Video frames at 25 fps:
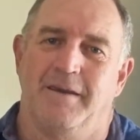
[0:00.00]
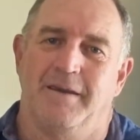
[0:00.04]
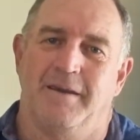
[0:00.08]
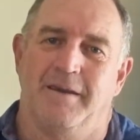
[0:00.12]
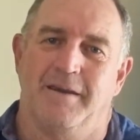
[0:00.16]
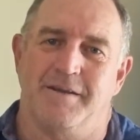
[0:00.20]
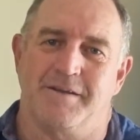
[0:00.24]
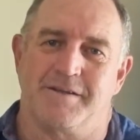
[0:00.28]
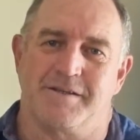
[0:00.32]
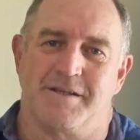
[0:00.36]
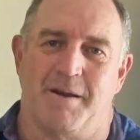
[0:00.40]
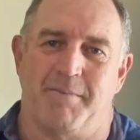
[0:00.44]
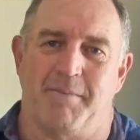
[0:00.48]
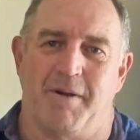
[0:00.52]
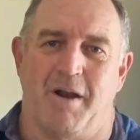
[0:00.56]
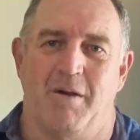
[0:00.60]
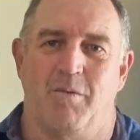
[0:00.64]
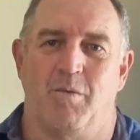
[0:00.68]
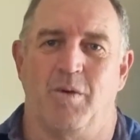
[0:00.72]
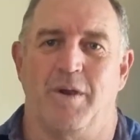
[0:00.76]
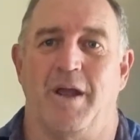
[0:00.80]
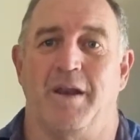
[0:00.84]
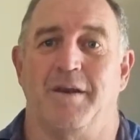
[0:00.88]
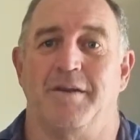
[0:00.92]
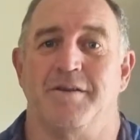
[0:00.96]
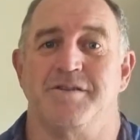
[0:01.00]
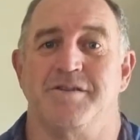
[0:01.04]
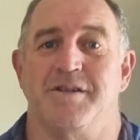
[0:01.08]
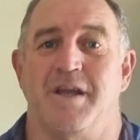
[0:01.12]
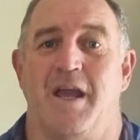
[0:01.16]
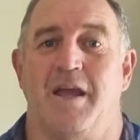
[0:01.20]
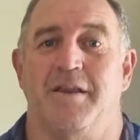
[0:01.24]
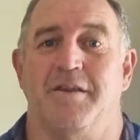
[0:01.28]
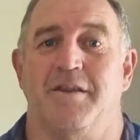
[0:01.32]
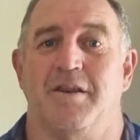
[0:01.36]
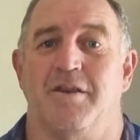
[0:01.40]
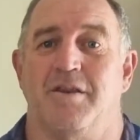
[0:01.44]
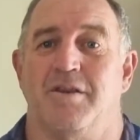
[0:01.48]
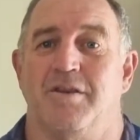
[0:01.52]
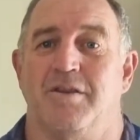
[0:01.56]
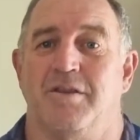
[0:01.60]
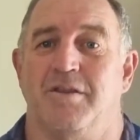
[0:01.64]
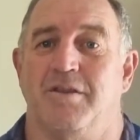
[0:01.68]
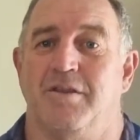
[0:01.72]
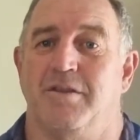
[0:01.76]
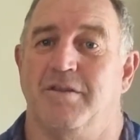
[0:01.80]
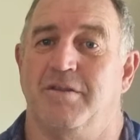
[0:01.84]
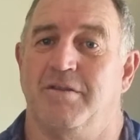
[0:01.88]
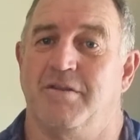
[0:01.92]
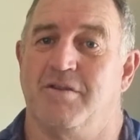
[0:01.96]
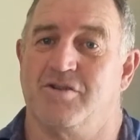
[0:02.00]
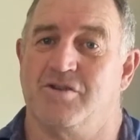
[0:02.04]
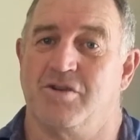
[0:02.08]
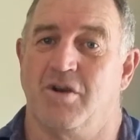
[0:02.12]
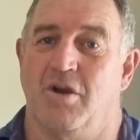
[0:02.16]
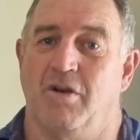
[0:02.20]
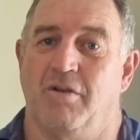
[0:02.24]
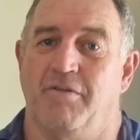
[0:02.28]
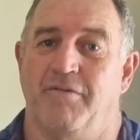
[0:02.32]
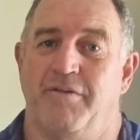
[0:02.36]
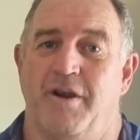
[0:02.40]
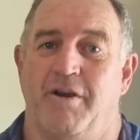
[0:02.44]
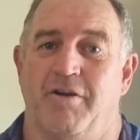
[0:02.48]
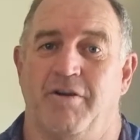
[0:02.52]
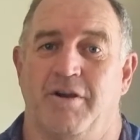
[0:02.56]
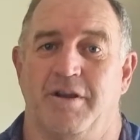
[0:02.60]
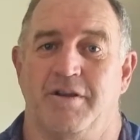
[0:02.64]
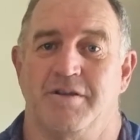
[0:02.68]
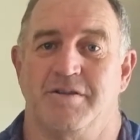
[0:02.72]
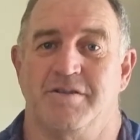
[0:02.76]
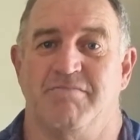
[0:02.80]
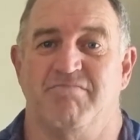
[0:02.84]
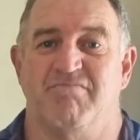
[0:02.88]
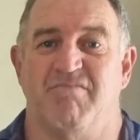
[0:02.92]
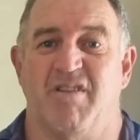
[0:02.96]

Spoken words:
In summer, we understand the solar variance,